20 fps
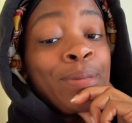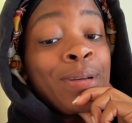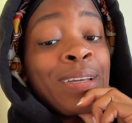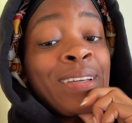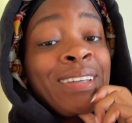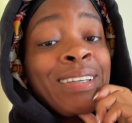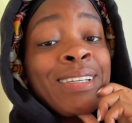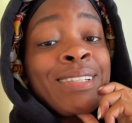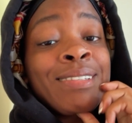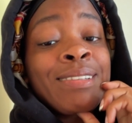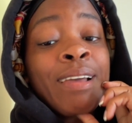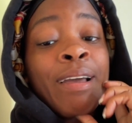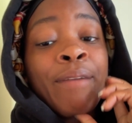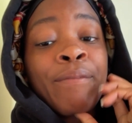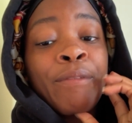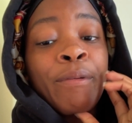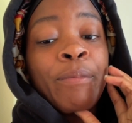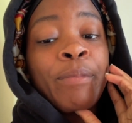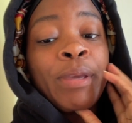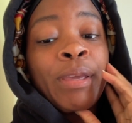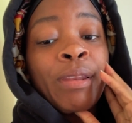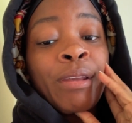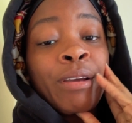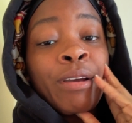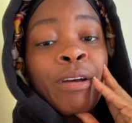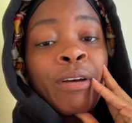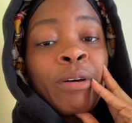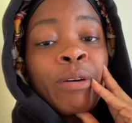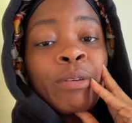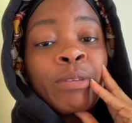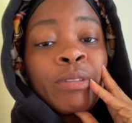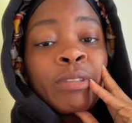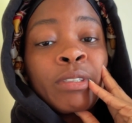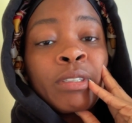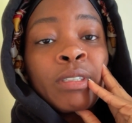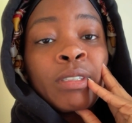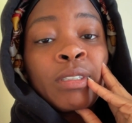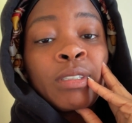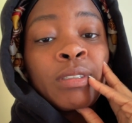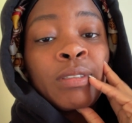But it's time for me to go.
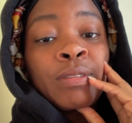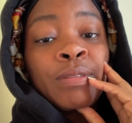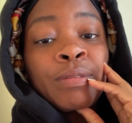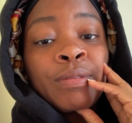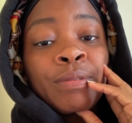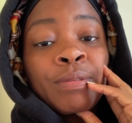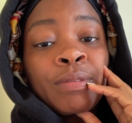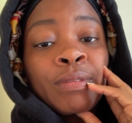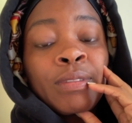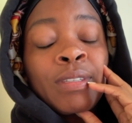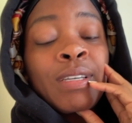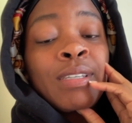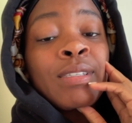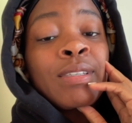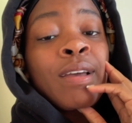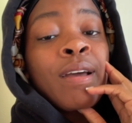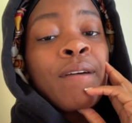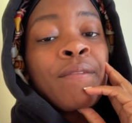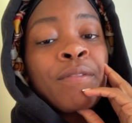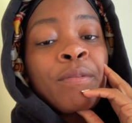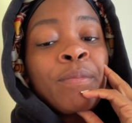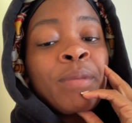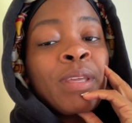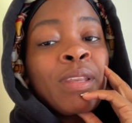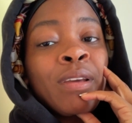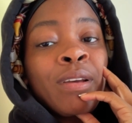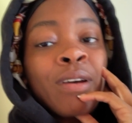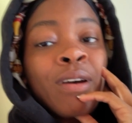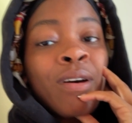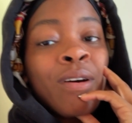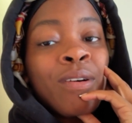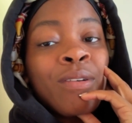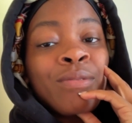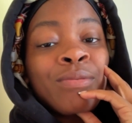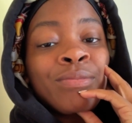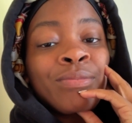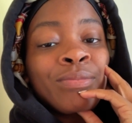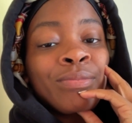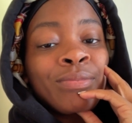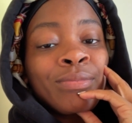It's time for me to
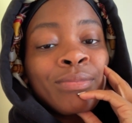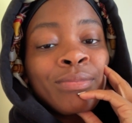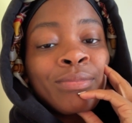go.